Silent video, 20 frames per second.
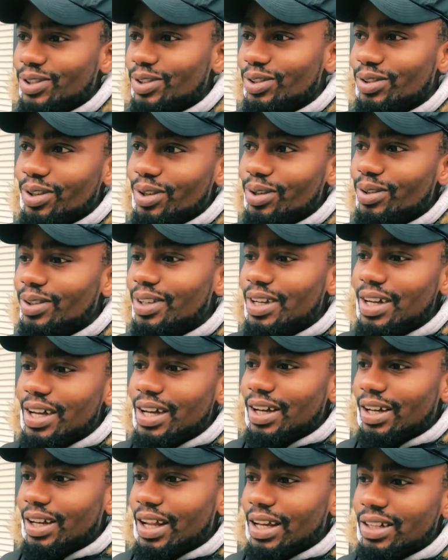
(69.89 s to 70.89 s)
you know,
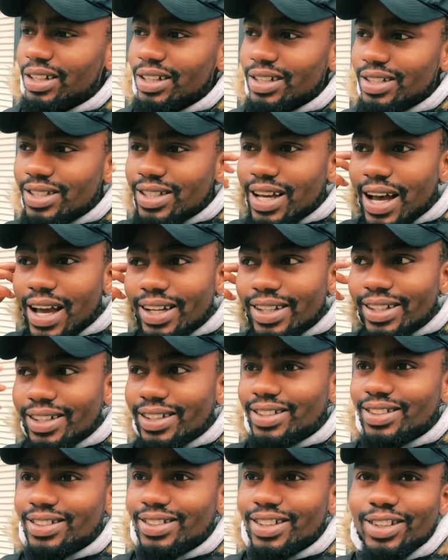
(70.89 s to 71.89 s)
like they need
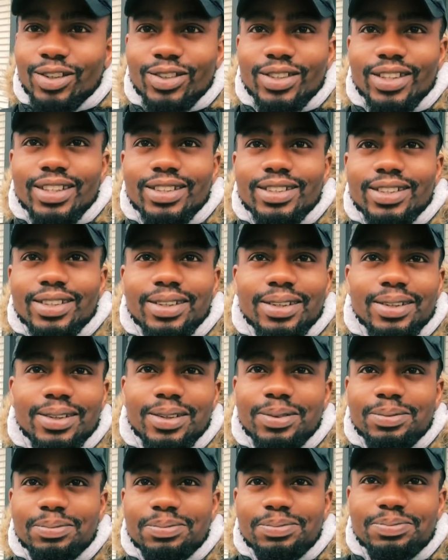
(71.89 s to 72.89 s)
silence, they don't need,
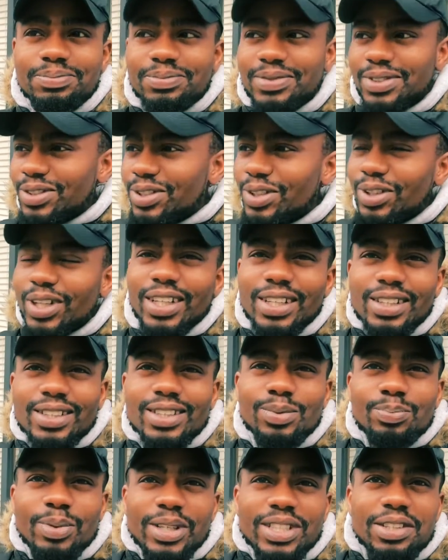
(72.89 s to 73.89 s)
so they need
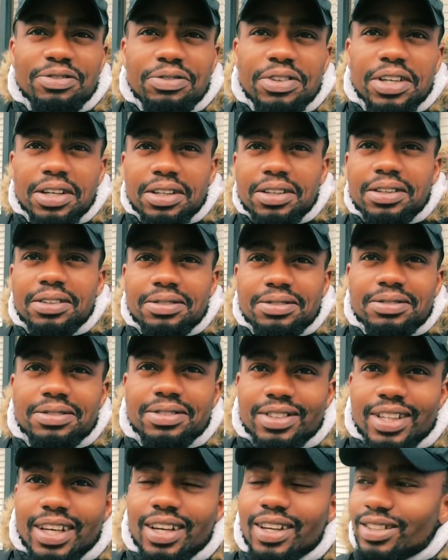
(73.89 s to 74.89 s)
specific
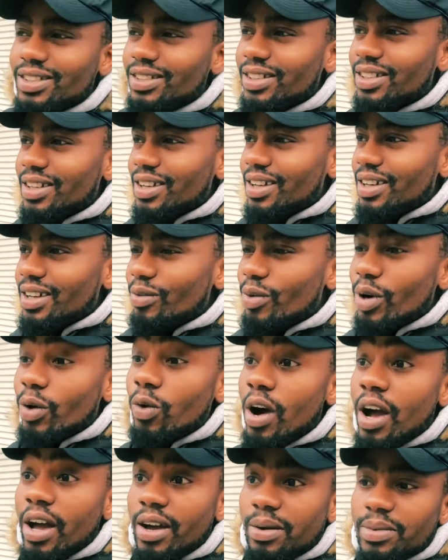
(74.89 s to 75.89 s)
things,
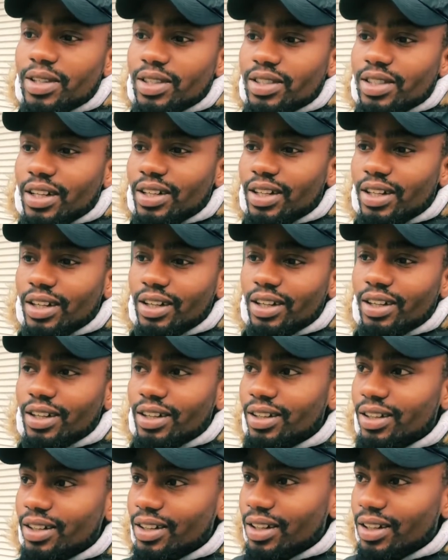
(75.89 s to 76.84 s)
requirements that they